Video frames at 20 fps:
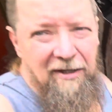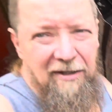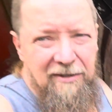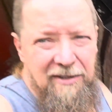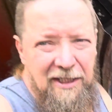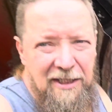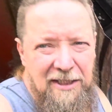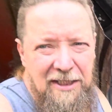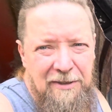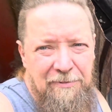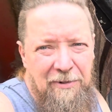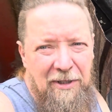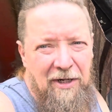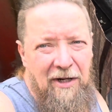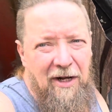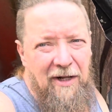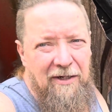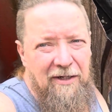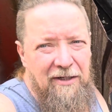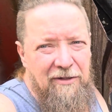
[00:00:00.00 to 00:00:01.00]
since it's been
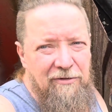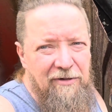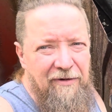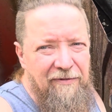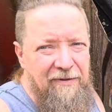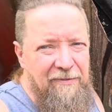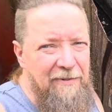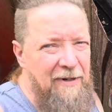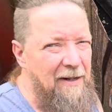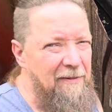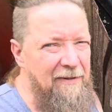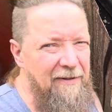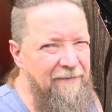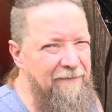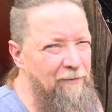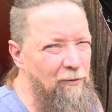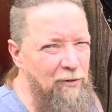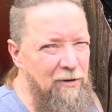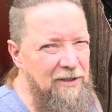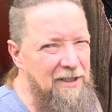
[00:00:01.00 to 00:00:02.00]
on there, driven probably
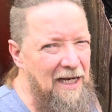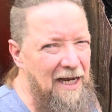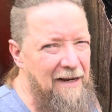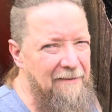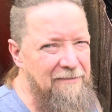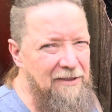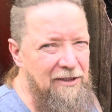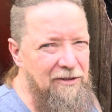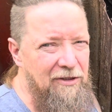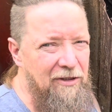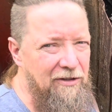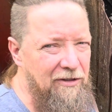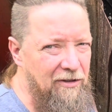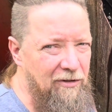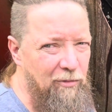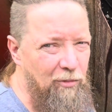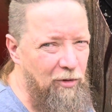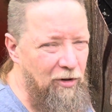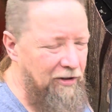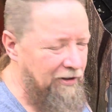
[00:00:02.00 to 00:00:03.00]
4 times. I took her
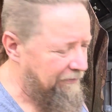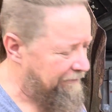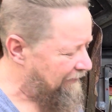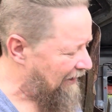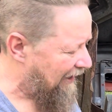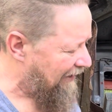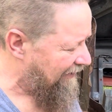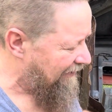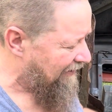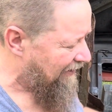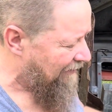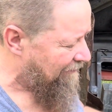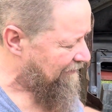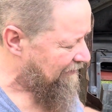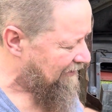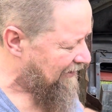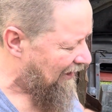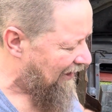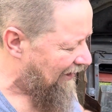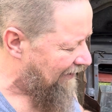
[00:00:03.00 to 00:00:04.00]
to work and back a couple
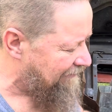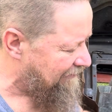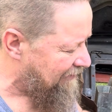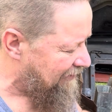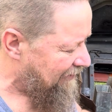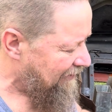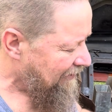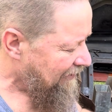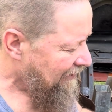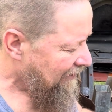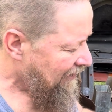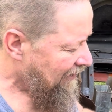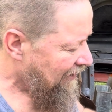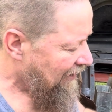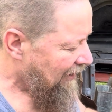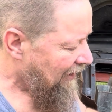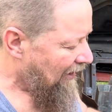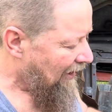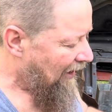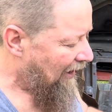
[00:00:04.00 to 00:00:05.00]
times.
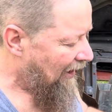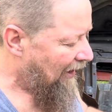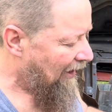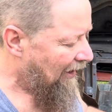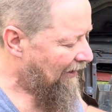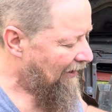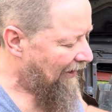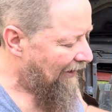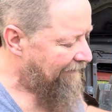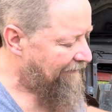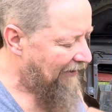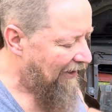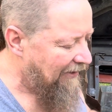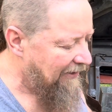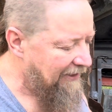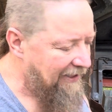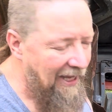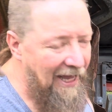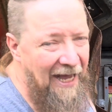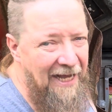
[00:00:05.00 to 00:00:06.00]
I found
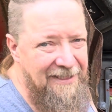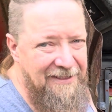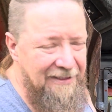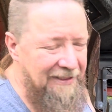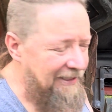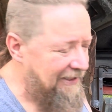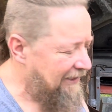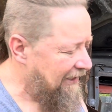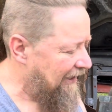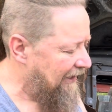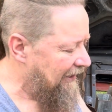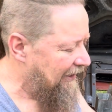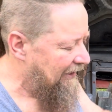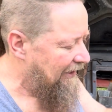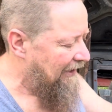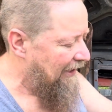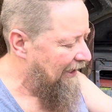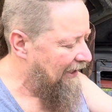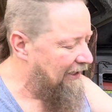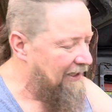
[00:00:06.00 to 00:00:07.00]
a gas leak in it.
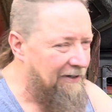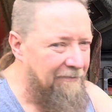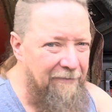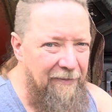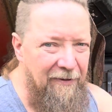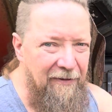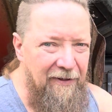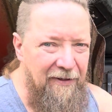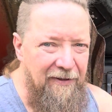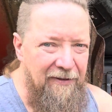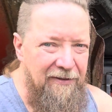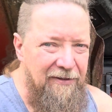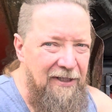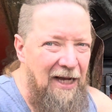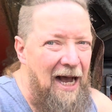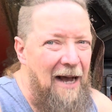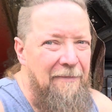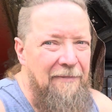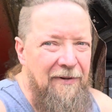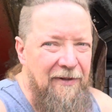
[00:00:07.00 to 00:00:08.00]
Ended up at the top of